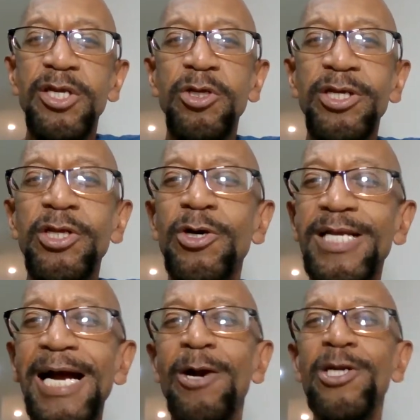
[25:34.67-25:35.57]

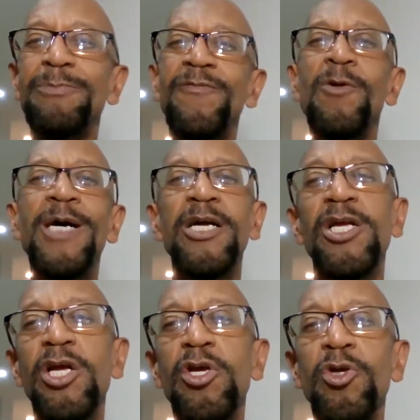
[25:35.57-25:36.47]
I heard this before
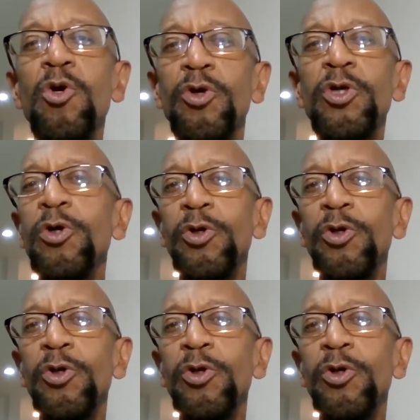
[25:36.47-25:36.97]
about you